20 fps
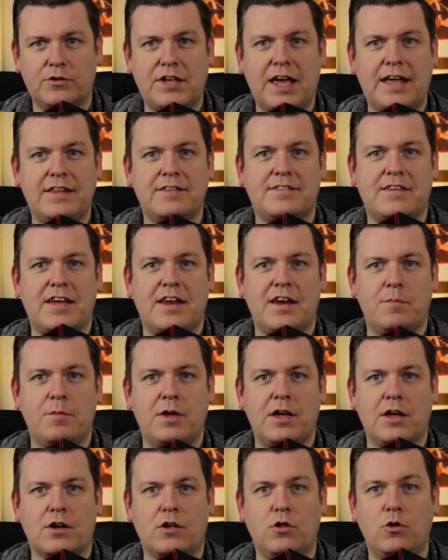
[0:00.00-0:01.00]
ten
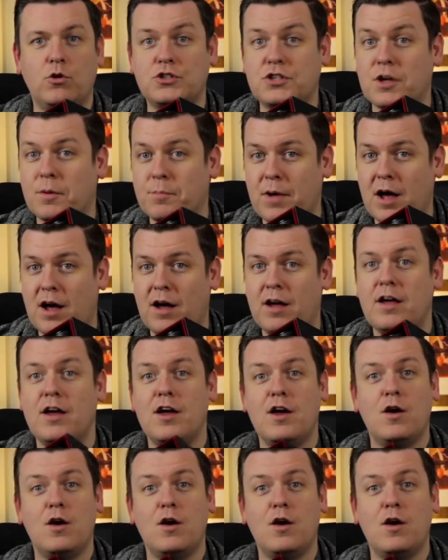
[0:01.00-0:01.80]
centimetre close-up mat